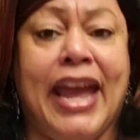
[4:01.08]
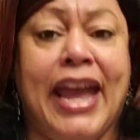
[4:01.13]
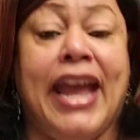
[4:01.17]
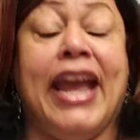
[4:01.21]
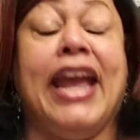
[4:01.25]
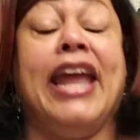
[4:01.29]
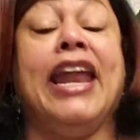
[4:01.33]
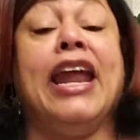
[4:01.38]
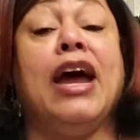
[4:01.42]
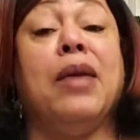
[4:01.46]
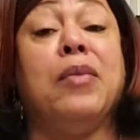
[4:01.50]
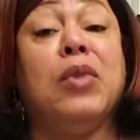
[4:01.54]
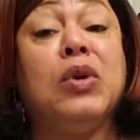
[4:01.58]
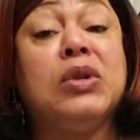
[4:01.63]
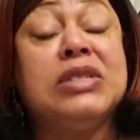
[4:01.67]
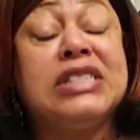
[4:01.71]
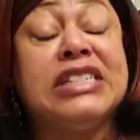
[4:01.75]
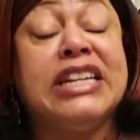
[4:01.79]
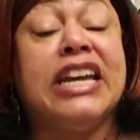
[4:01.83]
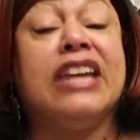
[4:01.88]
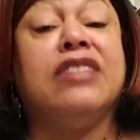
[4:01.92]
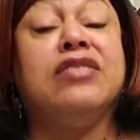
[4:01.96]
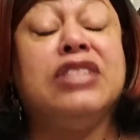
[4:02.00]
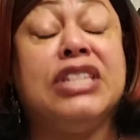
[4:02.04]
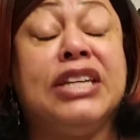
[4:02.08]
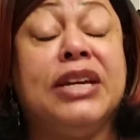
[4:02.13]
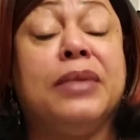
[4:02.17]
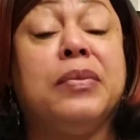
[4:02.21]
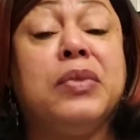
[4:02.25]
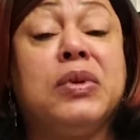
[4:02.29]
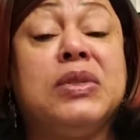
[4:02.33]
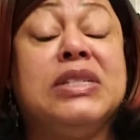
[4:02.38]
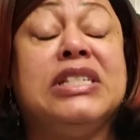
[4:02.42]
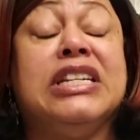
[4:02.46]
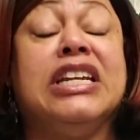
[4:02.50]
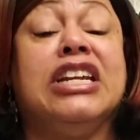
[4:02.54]
And I'm going to save
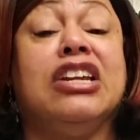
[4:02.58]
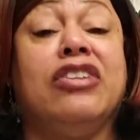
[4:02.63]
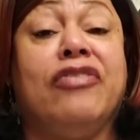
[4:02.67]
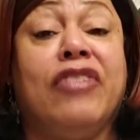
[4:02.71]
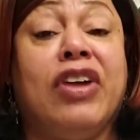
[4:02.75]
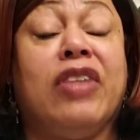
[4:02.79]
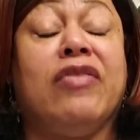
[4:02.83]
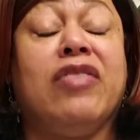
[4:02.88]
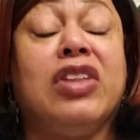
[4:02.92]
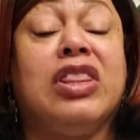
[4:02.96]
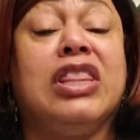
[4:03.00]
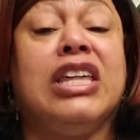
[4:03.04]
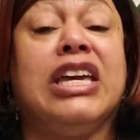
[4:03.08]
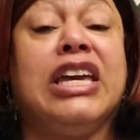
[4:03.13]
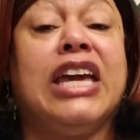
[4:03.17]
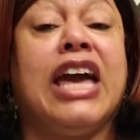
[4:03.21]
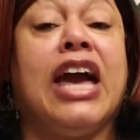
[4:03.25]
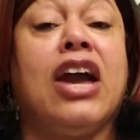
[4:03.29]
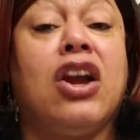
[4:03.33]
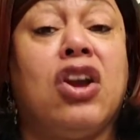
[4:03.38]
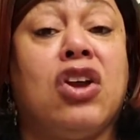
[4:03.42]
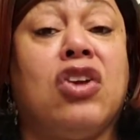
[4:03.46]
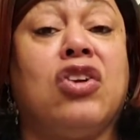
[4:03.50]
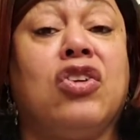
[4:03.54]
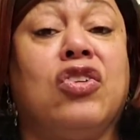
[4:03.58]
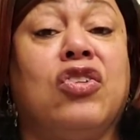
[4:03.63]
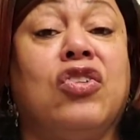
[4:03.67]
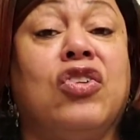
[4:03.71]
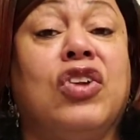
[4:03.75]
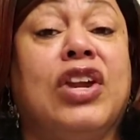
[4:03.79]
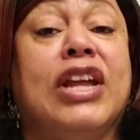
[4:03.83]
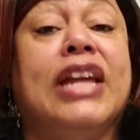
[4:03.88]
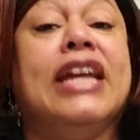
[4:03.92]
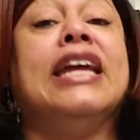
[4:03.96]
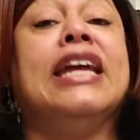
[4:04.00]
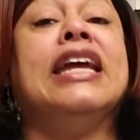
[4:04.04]
10% of everything I
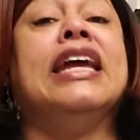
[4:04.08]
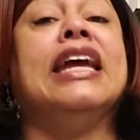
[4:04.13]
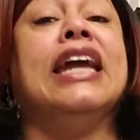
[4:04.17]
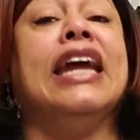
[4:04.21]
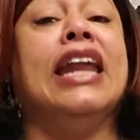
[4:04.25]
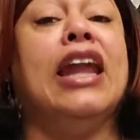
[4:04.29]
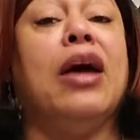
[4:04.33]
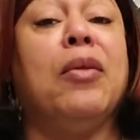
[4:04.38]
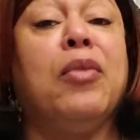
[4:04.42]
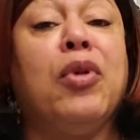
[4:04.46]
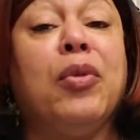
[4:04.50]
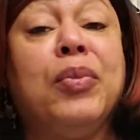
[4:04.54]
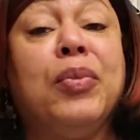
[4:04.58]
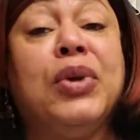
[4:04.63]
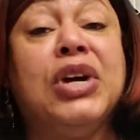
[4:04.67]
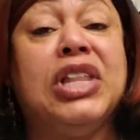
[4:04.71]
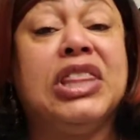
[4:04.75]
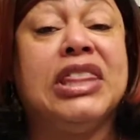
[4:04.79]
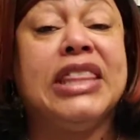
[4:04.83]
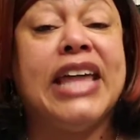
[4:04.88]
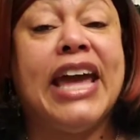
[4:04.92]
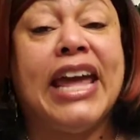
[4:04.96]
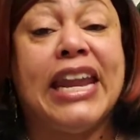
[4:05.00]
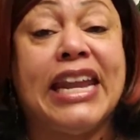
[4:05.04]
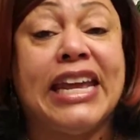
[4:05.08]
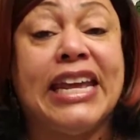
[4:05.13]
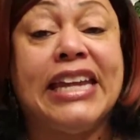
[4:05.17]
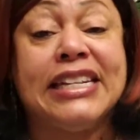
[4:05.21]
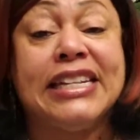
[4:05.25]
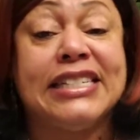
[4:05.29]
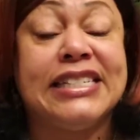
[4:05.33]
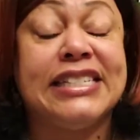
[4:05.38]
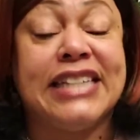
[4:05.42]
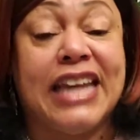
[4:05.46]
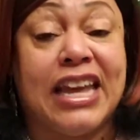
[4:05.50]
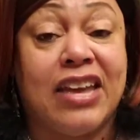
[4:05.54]
earn, and I'm going to put that in
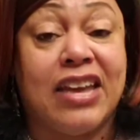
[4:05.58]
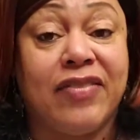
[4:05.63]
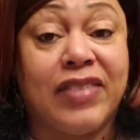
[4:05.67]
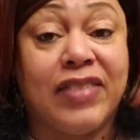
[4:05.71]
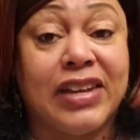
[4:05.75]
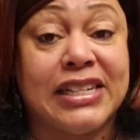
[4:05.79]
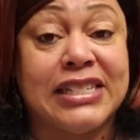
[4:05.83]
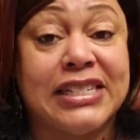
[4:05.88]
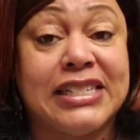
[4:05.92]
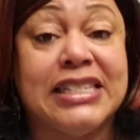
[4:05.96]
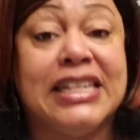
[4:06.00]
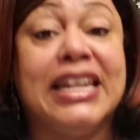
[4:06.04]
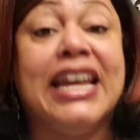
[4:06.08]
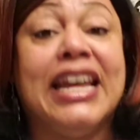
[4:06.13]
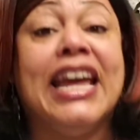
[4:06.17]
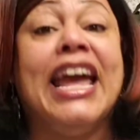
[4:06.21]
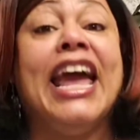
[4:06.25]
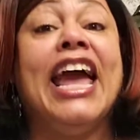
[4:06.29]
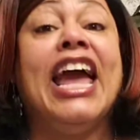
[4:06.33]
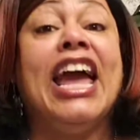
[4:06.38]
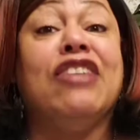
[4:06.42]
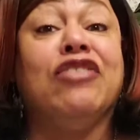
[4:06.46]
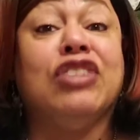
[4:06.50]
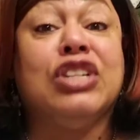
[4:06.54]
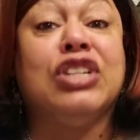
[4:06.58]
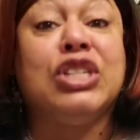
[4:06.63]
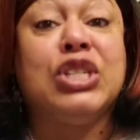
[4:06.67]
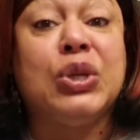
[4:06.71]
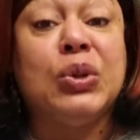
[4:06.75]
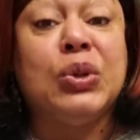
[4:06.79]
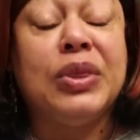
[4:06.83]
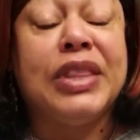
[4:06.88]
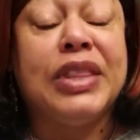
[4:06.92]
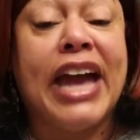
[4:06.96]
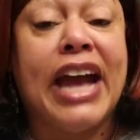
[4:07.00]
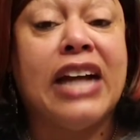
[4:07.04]
a savings for
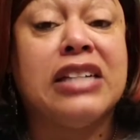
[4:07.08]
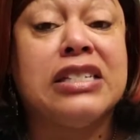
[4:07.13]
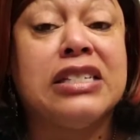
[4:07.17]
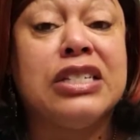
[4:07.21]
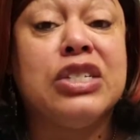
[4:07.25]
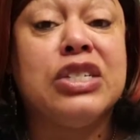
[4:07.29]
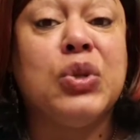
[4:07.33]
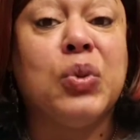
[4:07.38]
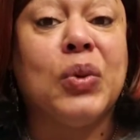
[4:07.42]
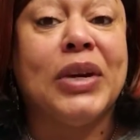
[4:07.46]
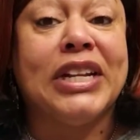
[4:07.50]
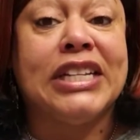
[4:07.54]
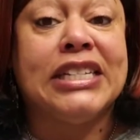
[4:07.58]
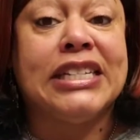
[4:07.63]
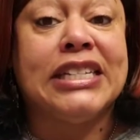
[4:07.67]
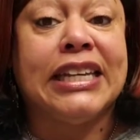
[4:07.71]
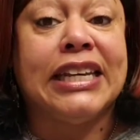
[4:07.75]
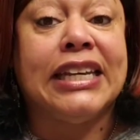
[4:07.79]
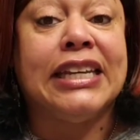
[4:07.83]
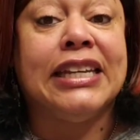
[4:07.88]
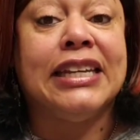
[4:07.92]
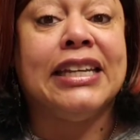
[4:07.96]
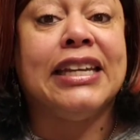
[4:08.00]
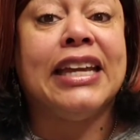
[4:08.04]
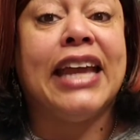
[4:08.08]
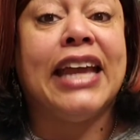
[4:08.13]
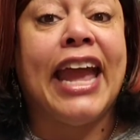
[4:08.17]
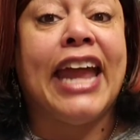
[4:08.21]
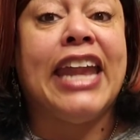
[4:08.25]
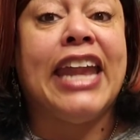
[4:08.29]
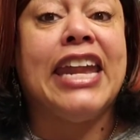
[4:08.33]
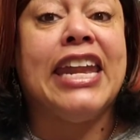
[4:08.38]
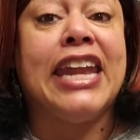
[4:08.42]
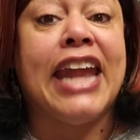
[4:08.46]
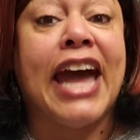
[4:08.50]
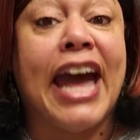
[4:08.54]
2020
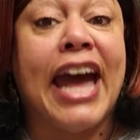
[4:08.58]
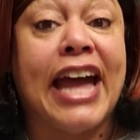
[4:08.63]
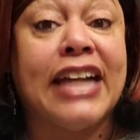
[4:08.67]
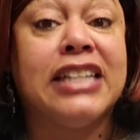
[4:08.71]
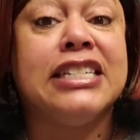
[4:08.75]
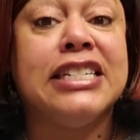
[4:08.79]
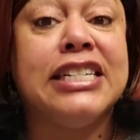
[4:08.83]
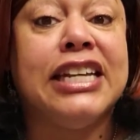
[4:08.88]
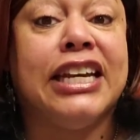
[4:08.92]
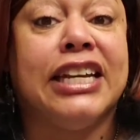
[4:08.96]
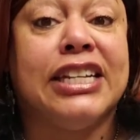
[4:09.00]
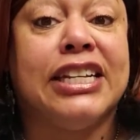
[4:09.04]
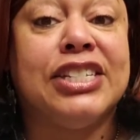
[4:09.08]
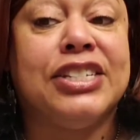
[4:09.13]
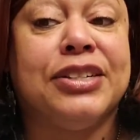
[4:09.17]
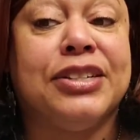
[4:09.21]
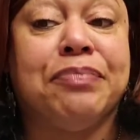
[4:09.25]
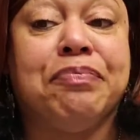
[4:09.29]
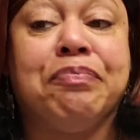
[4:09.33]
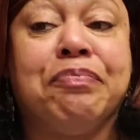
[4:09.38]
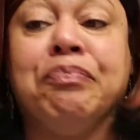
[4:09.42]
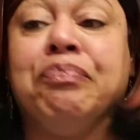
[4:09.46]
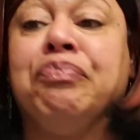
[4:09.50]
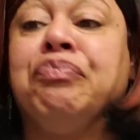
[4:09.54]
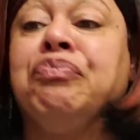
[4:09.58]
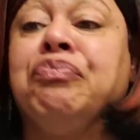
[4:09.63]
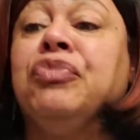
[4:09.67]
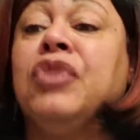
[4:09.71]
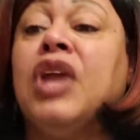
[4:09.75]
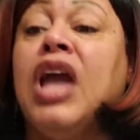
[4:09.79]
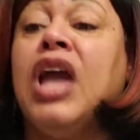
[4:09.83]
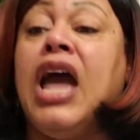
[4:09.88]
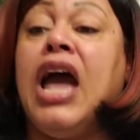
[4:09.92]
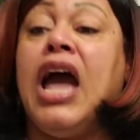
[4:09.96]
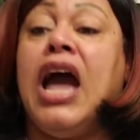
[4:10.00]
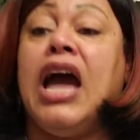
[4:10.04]
and not touch it.
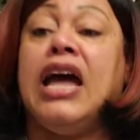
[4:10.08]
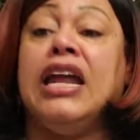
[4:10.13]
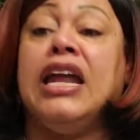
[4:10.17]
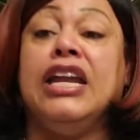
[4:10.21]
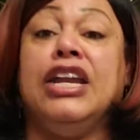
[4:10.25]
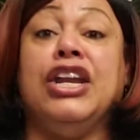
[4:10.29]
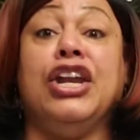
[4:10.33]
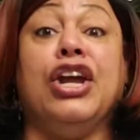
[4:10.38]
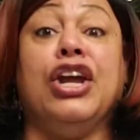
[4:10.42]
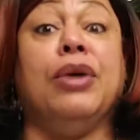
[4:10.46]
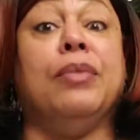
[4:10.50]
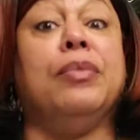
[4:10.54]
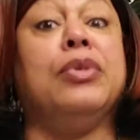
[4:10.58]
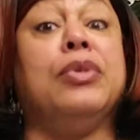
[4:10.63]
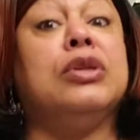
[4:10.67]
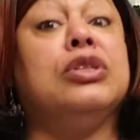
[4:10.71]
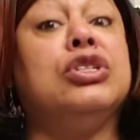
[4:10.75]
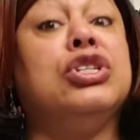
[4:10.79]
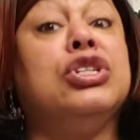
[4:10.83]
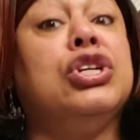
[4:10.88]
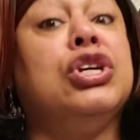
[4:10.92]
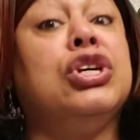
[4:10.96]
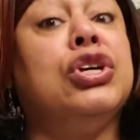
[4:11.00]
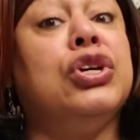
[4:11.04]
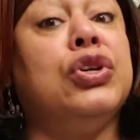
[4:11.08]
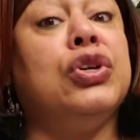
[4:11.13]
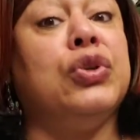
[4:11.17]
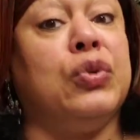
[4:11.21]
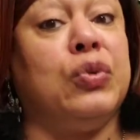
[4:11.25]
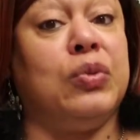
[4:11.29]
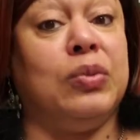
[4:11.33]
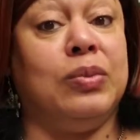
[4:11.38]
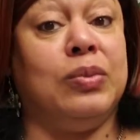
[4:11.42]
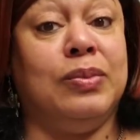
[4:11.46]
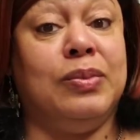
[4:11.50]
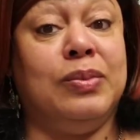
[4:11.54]
Number
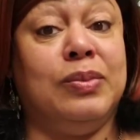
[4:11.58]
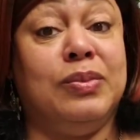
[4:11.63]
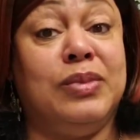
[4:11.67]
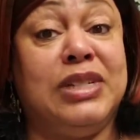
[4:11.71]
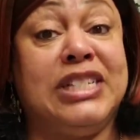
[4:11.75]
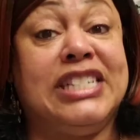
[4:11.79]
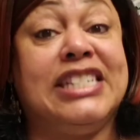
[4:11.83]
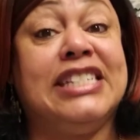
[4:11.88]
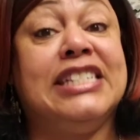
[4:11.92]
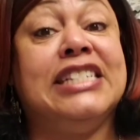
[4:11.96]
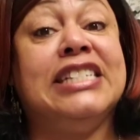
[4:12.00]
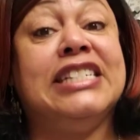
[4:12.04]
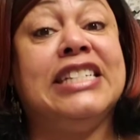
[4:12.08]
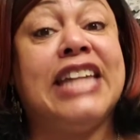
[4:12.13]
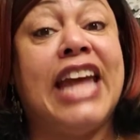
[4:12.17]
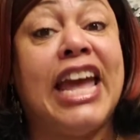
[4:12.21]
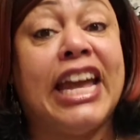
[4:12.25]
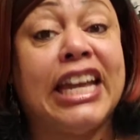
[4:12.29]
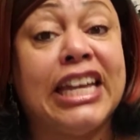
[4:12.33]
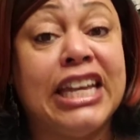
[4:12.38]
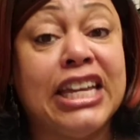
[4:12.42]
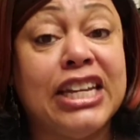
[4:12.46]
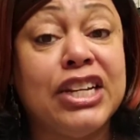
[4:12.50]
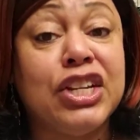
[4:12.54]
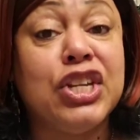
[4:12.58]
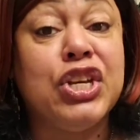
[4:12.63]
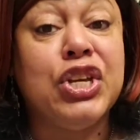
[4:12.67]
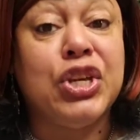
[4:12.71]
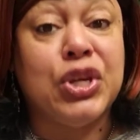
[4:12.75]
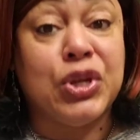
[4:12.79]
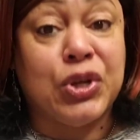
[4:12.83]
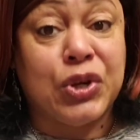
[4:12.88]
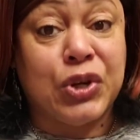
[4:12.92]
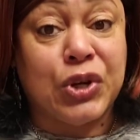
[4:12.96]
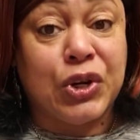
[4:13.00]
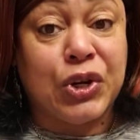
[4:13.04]
two, the second
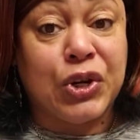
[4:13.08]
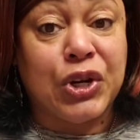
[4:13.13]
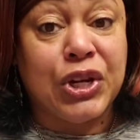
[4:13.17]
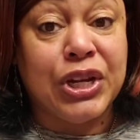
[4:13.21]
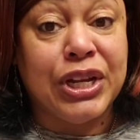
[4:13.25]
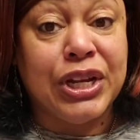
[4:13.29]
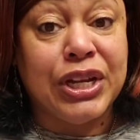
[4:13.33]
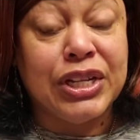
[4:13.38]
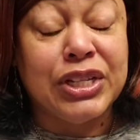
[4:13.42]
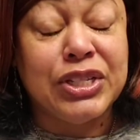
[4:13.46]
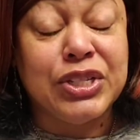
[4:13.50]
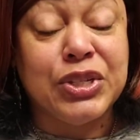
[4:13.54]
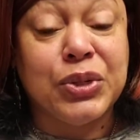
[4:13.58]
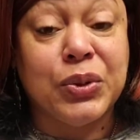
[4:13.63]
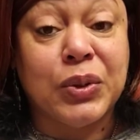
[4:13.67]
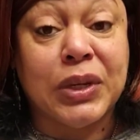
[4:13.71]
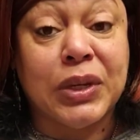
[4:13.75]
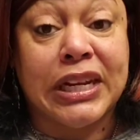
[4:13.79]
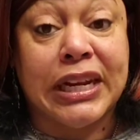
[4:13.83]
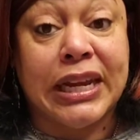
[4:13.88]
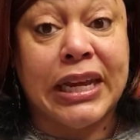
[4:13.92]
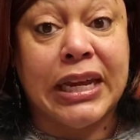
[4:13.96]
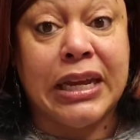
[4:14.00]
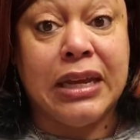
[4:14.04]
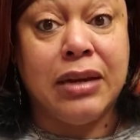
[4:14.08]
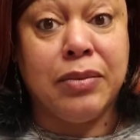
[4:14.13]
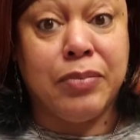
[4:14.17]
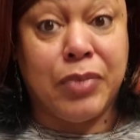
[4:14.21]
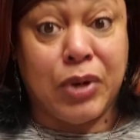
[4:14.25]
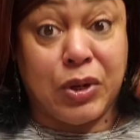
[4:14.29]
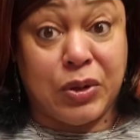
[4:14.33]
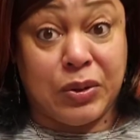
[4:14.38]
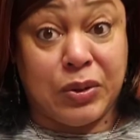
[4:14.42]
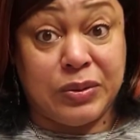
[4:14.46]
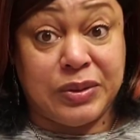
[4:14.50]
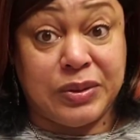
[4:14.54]
cure to a lean
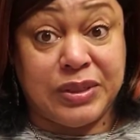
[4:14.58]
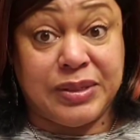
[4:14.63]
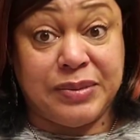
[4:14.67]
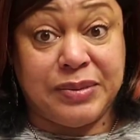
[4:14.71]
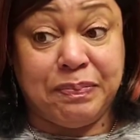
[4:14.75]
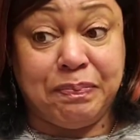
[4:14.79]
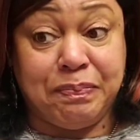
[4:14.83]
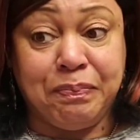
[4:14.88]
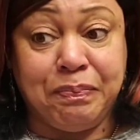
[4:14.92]
purse.